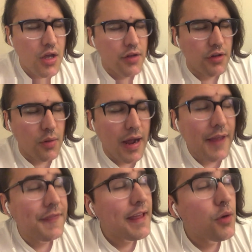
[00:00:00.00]
So I
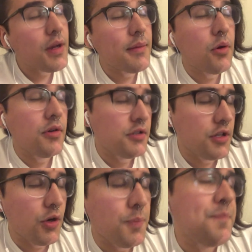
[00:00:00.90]
think what I'm going to
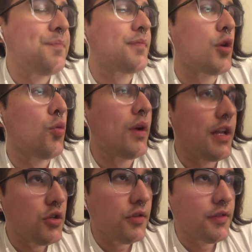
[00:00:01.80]
do when
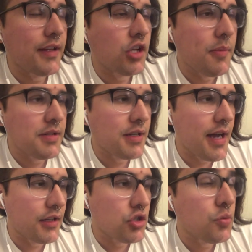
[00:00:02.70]
I do decide to go back to
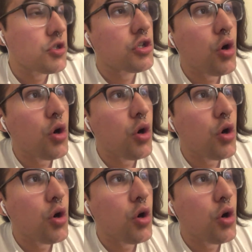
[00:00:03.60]
college, which should